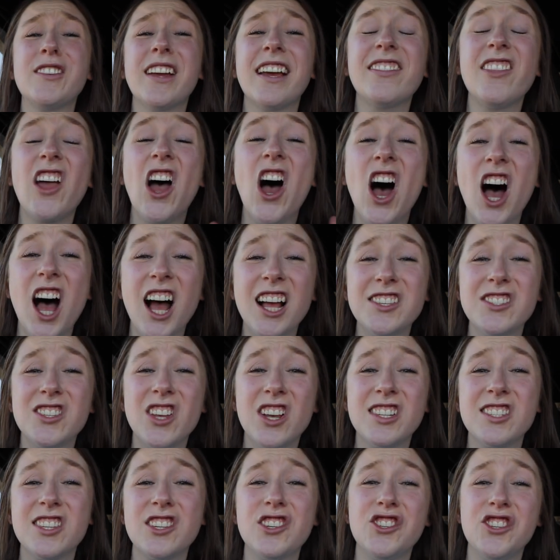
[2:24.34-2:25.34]
to get the hot
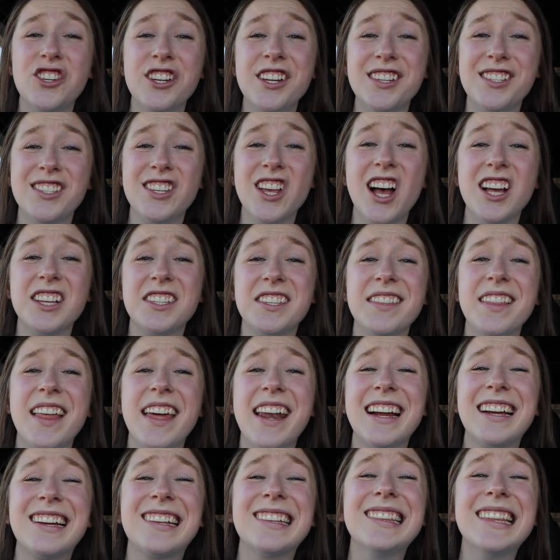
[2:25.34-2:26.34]
salsa cheese sauce and
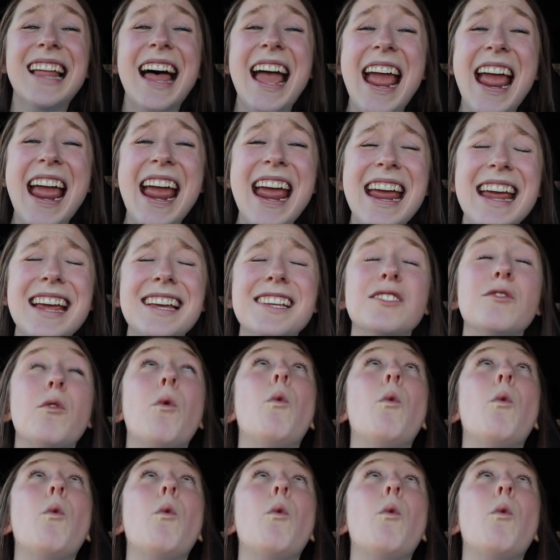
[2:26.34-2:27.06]
then a glaze.